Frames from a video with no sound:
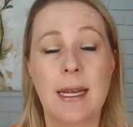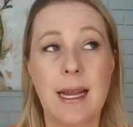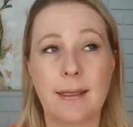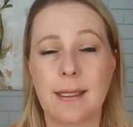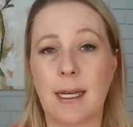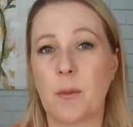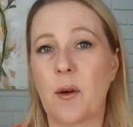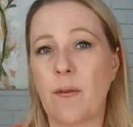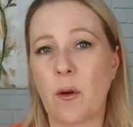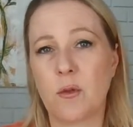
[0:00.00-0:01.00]
Next time
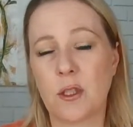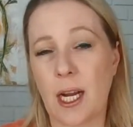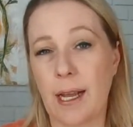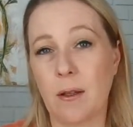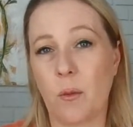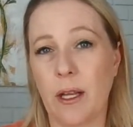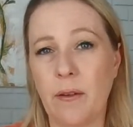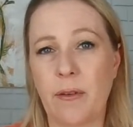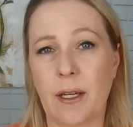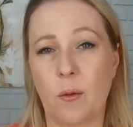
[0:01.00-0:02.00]
you have a child
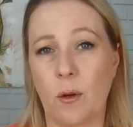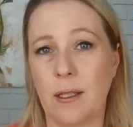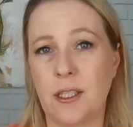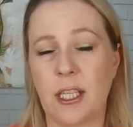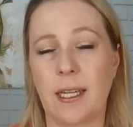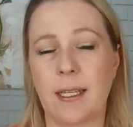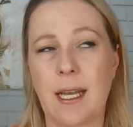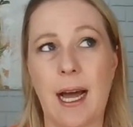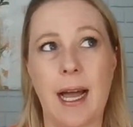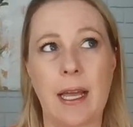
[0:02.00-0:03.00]
welfare well check,
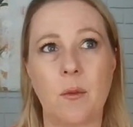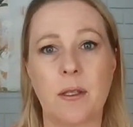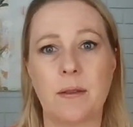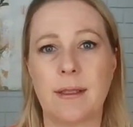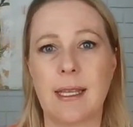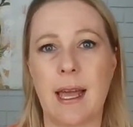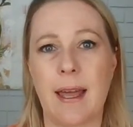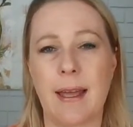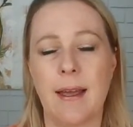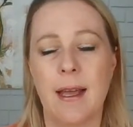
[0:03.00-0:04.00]
I would
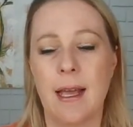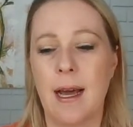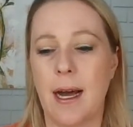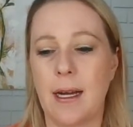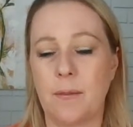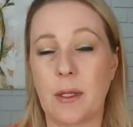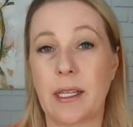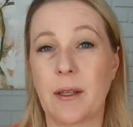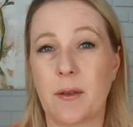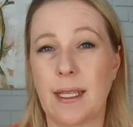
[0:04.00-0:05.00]
say,
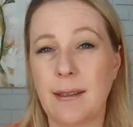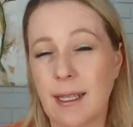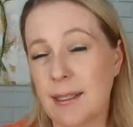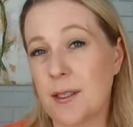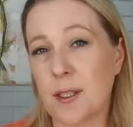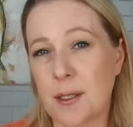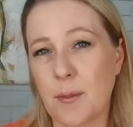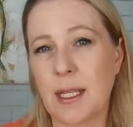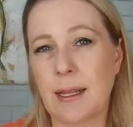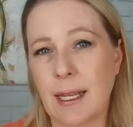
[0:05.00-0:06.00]
that these are
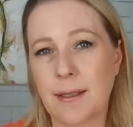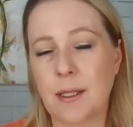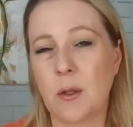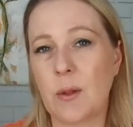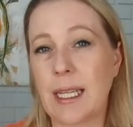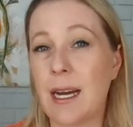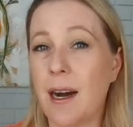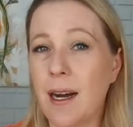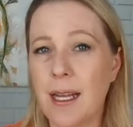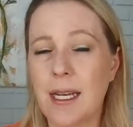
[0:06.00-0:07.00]
some of the things going
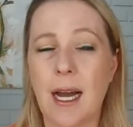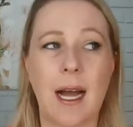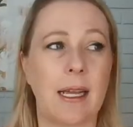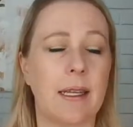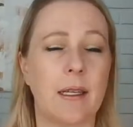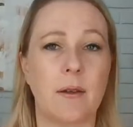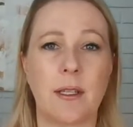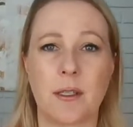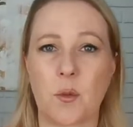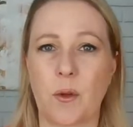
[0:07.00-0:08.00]
on.
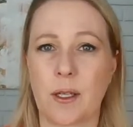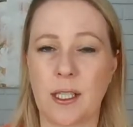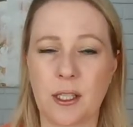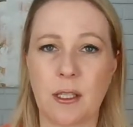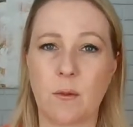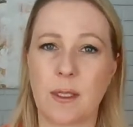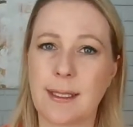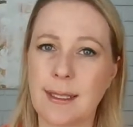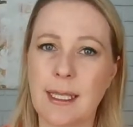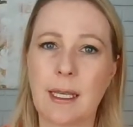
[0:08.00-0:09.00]
There's regression with
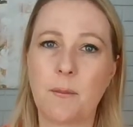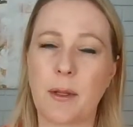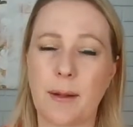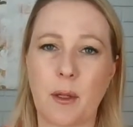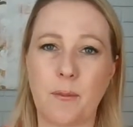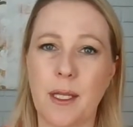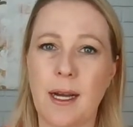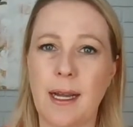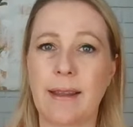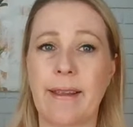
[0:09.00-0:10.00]
sleep, blah, blah,
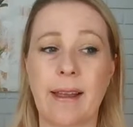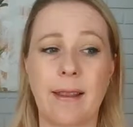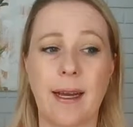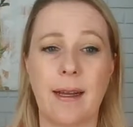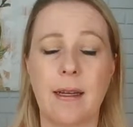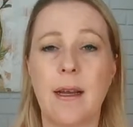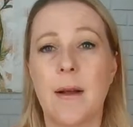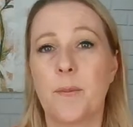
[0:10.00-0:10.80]
blah. I think that